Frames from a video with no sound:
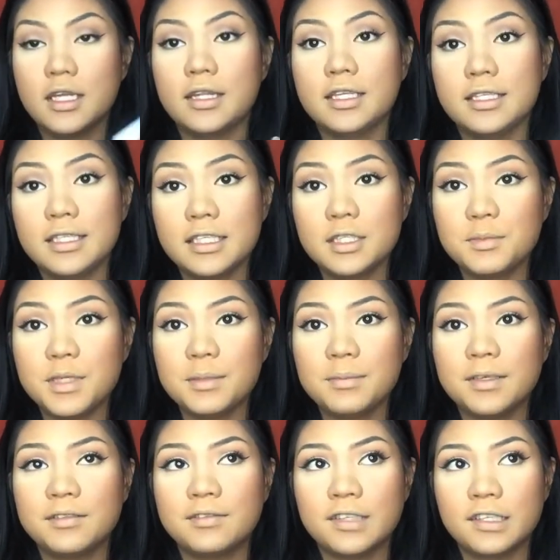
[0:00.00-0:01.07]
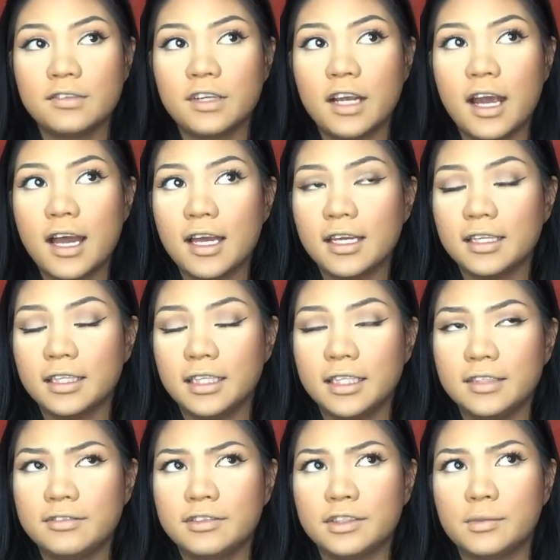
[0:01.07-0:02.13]
This has been my favorite
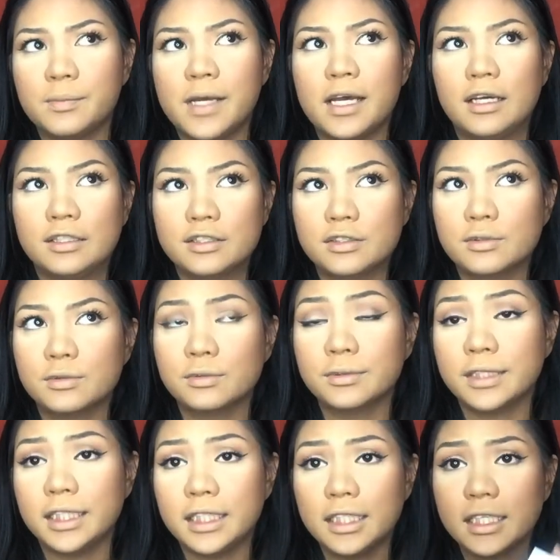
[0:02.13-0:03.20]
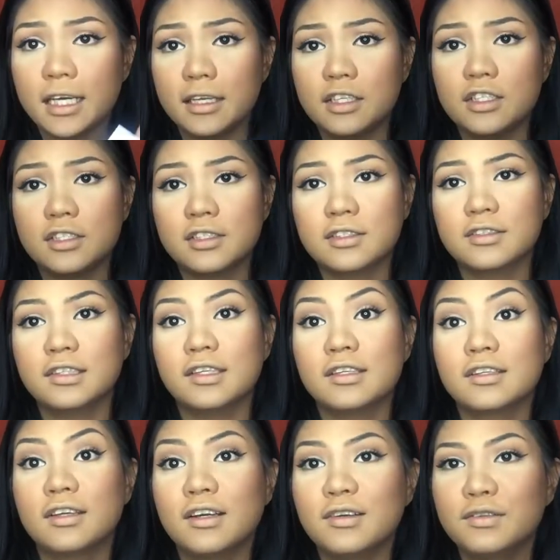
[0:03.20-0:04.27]
highlight for the past week. I just
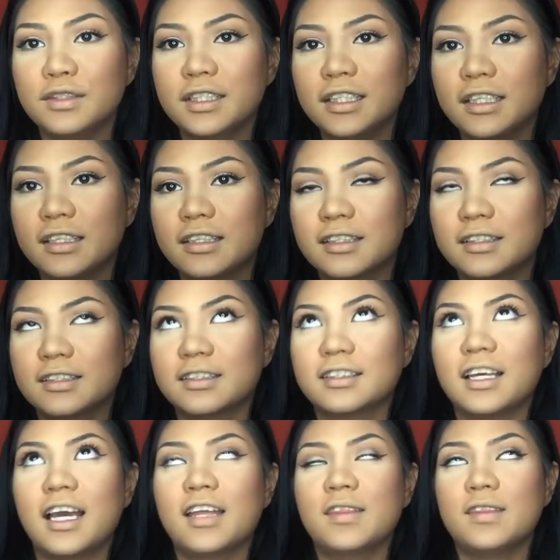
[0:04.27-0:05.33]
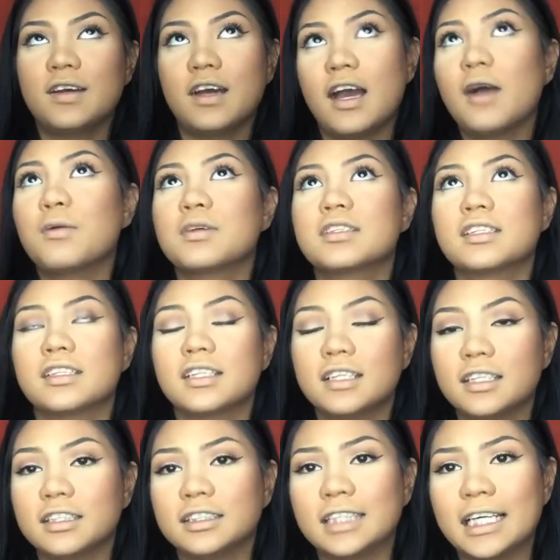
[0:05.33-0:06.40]
discovered it. I thought I wasn't
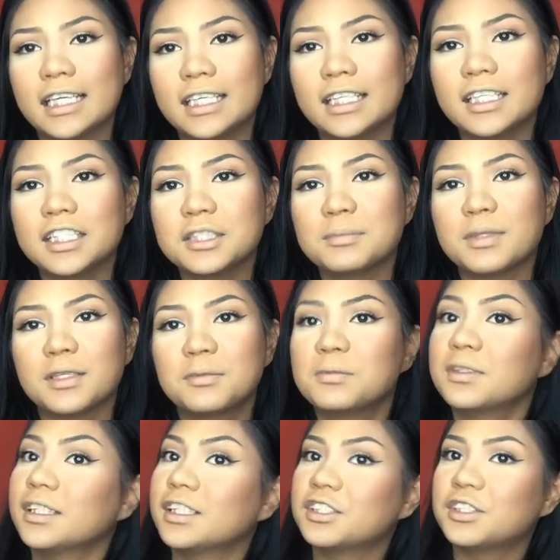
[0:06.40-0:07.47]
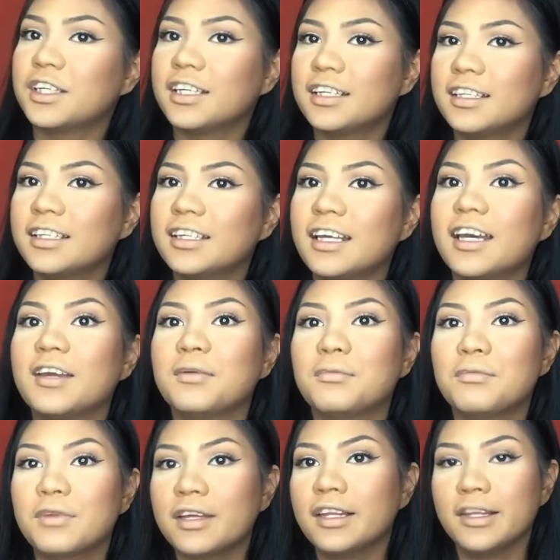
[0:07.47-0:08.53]
gonna like it, but when I tried it, I
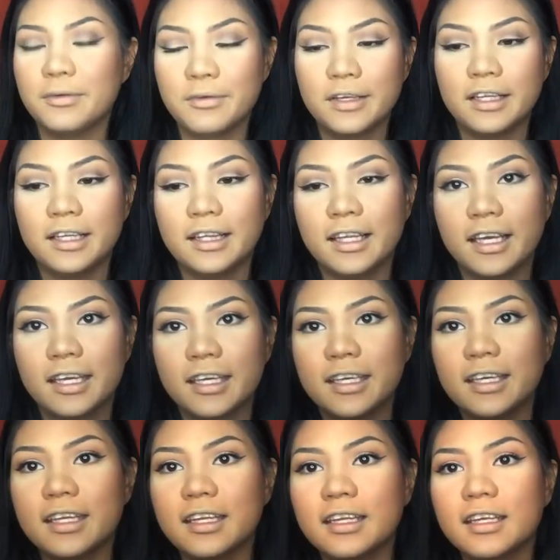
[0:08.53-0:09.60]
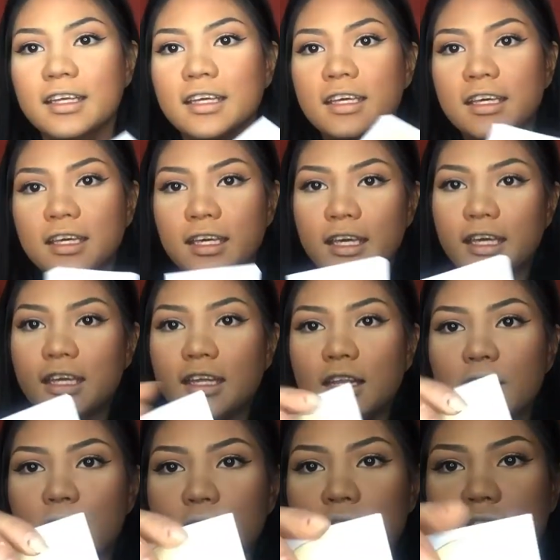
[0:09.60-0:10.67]
really like it. It
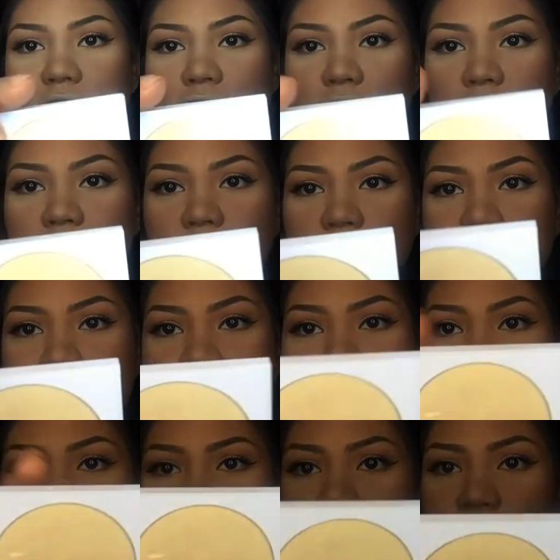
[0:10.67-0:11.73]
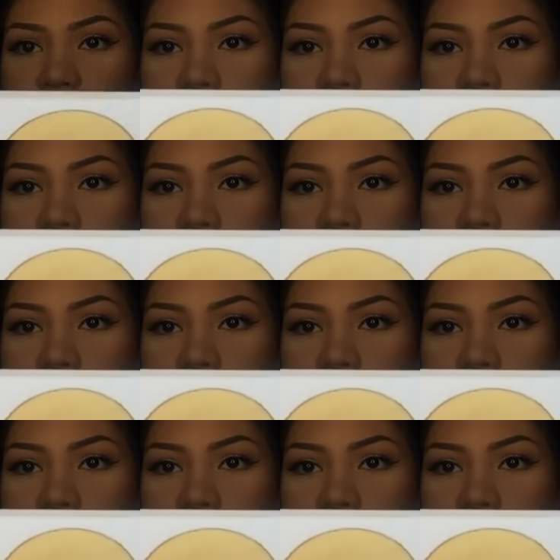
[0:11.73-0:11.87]
looks like this. This is